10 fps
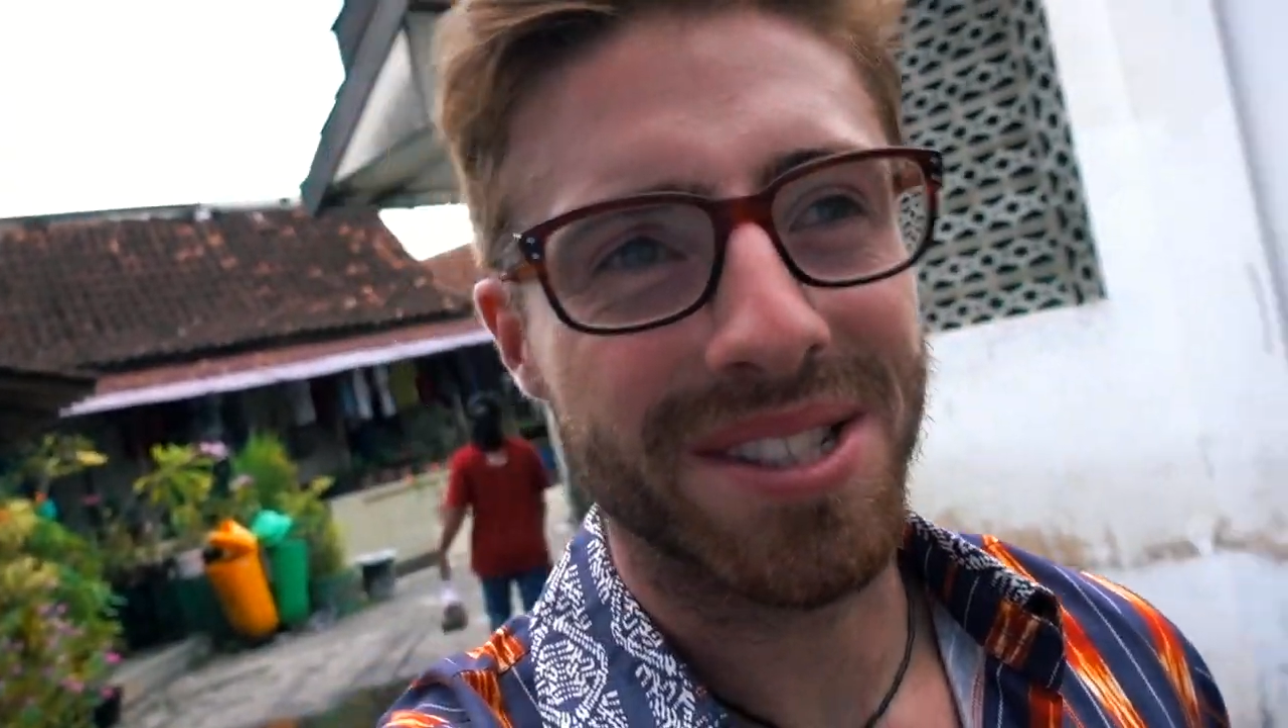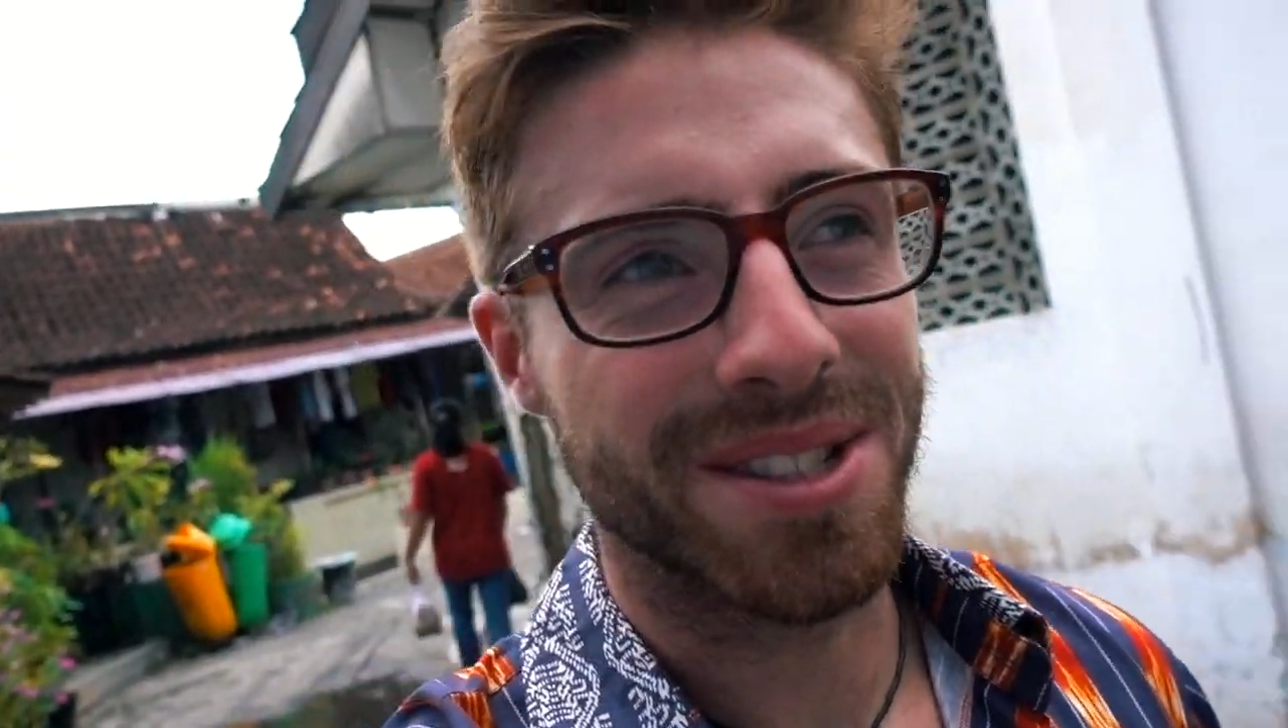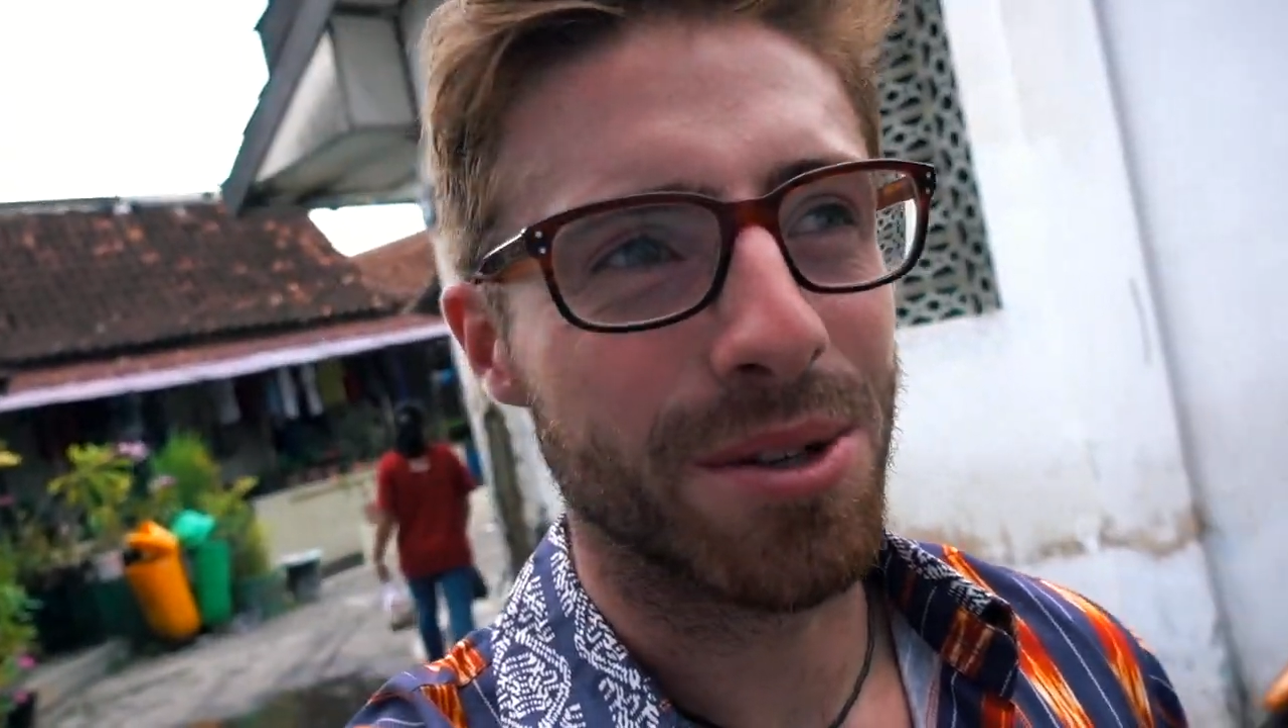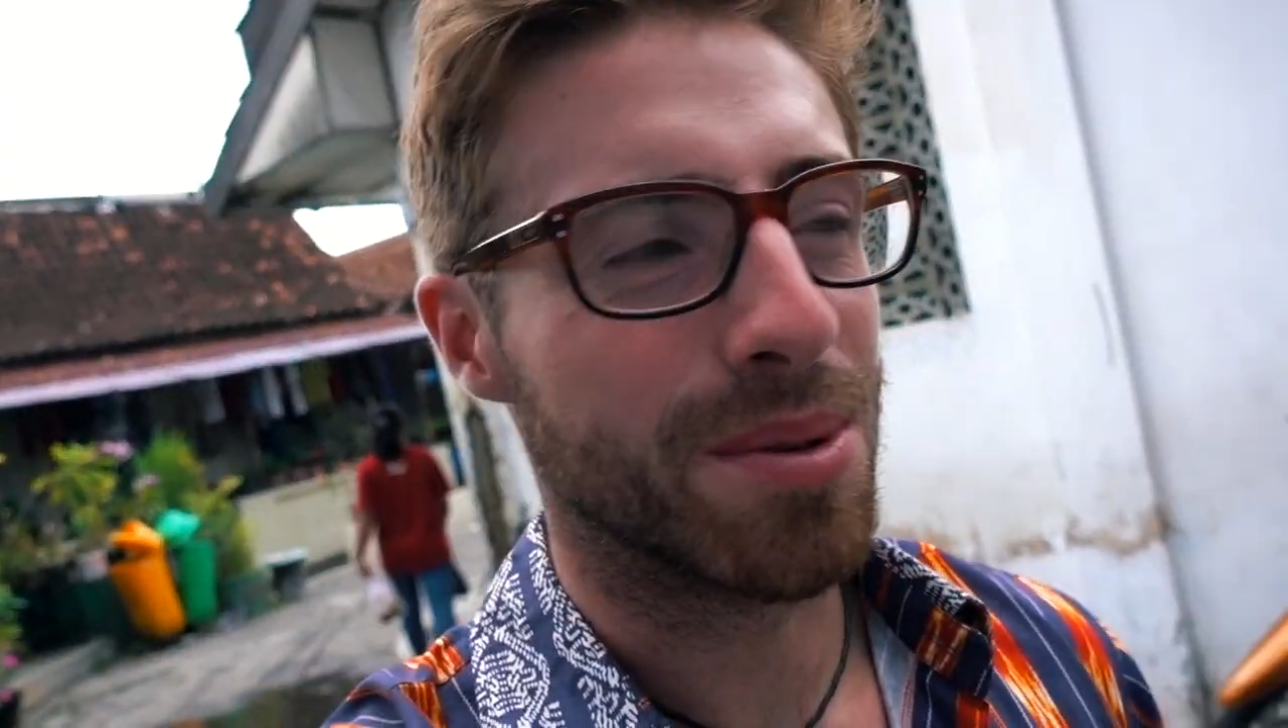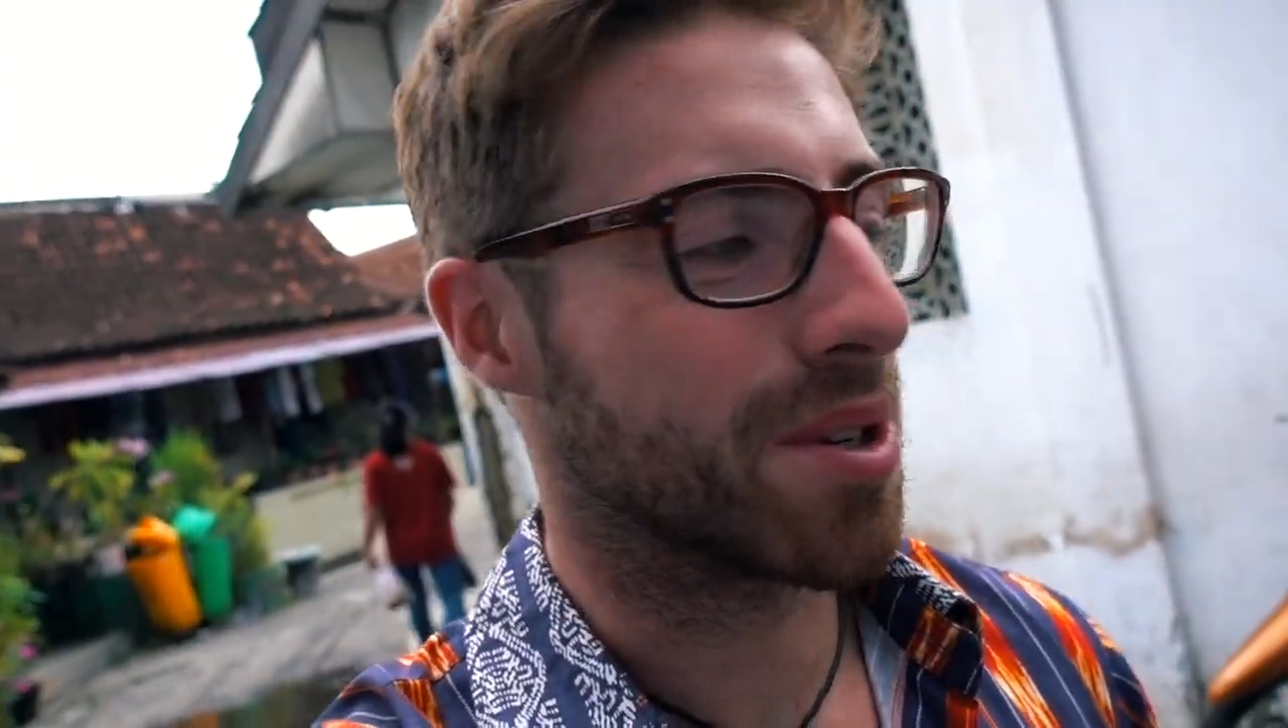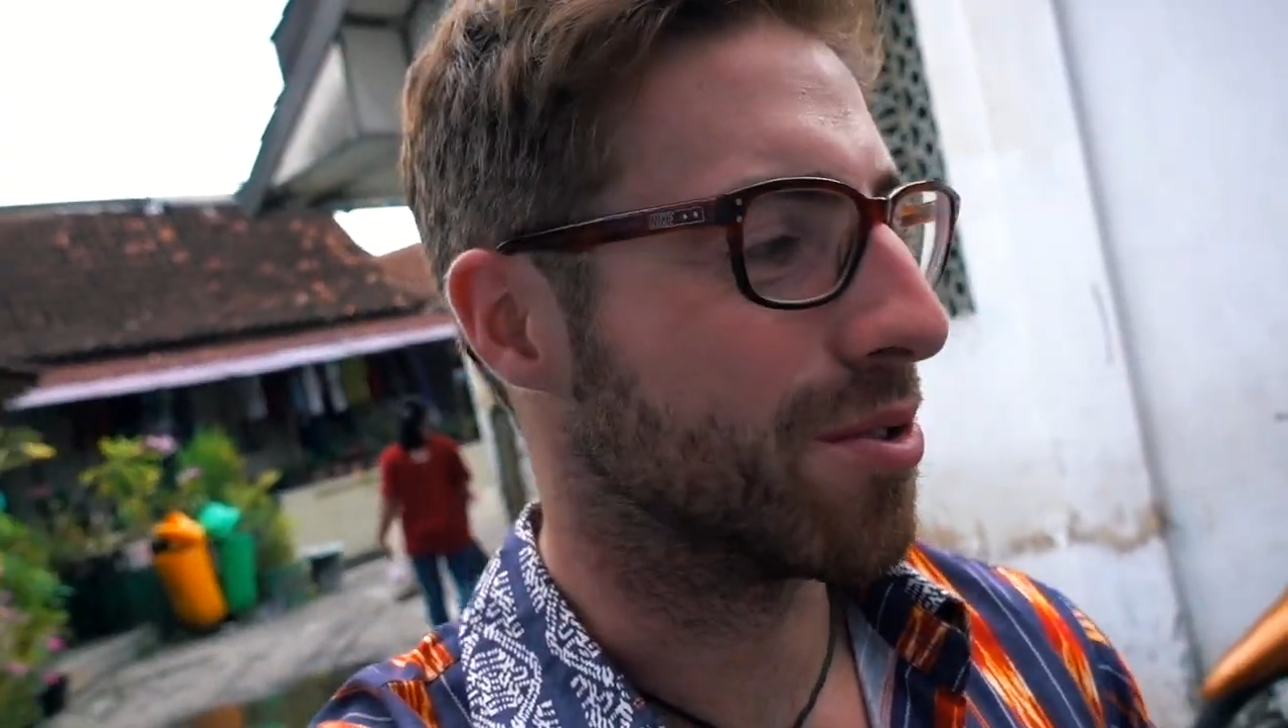super